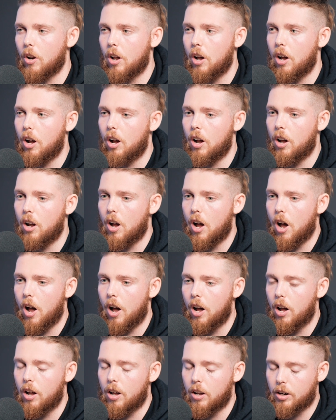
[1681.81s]
on
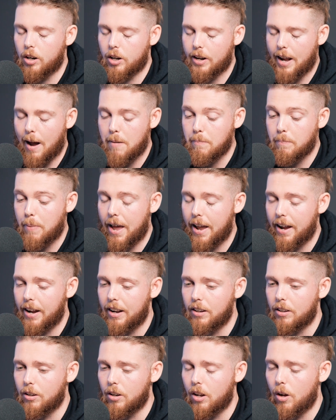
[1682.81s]
a
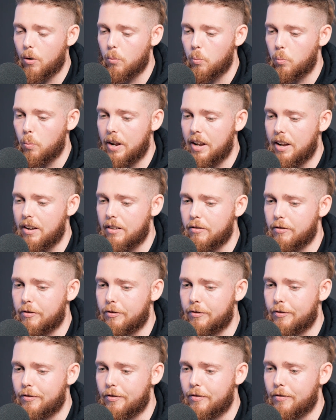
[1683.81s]
campaign
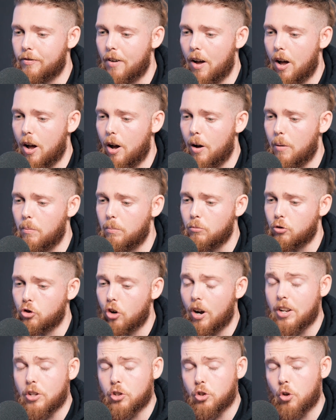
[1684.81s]
with
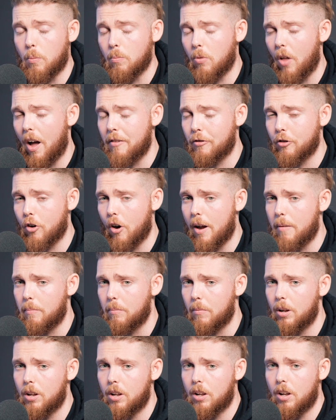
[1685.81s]
trying to stop knife
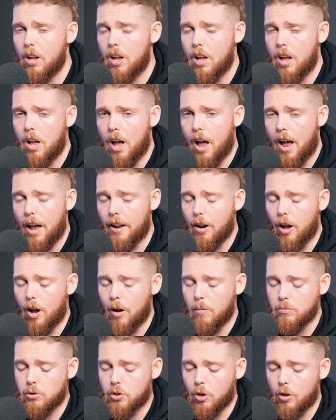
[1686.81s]
crime.
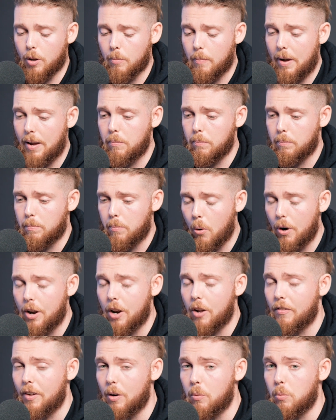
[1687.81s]
And so the main
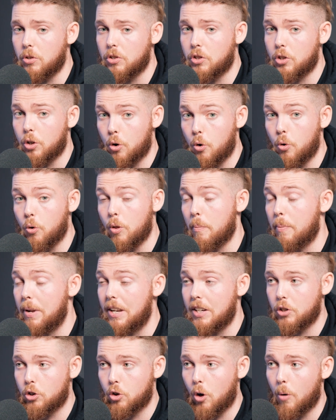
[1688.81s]
point of it was to call the
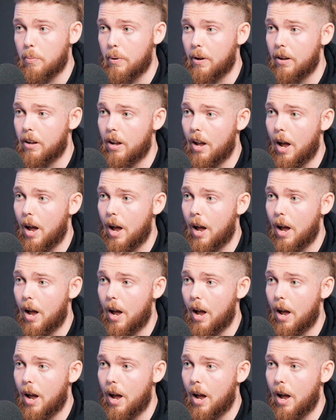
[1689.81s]
piece Stop It.